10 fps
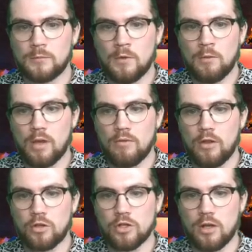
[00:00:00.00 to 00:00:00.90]
But I'd
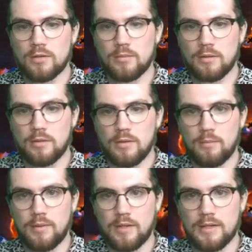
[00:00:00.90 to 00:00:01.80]
rather shock something that he
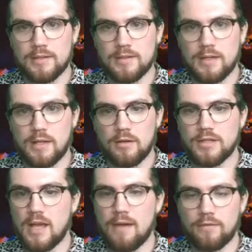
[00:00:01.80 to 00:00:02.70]
plays instead, because I
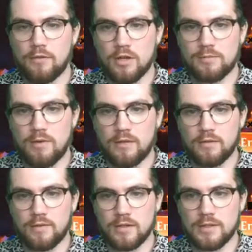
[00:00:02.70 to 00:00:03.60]
have the Frost Breath to
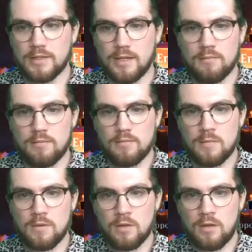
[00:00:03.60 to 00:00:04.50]
finish this game.
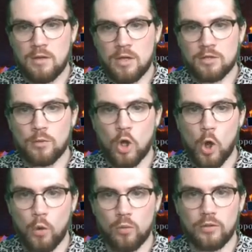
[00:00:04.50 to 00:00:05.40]
So I'm going to
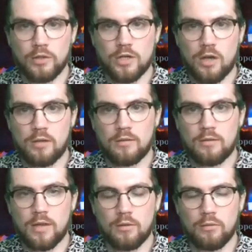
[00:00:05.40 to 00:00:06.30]
hold the shock.
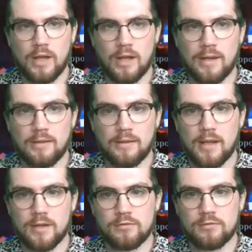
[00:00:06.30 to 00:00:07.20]
I don't think I need the
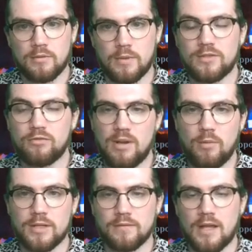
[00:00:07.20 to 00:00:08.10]
extra. It's 3
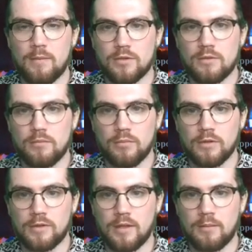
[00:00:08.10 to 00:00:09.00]
points of damage,
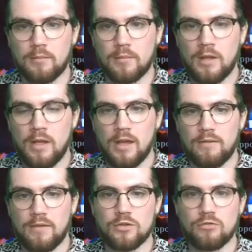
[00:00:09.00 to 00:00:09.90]
but if he
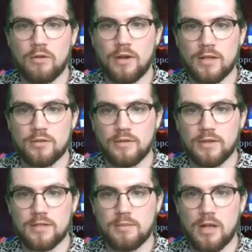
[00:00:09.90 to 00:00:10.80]
doesn't draw an answer for
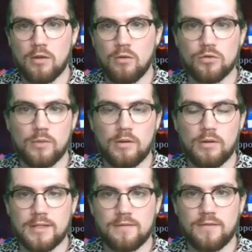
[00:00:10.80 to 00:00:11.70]
this spell, Gorge Weird,
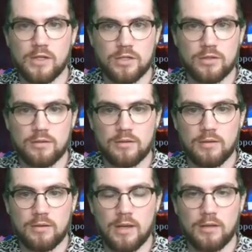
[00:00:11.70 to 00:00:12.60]
he's finished
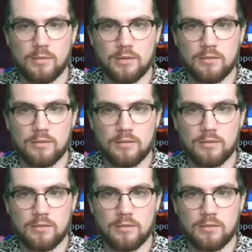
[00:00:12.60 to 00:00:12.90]
anyway.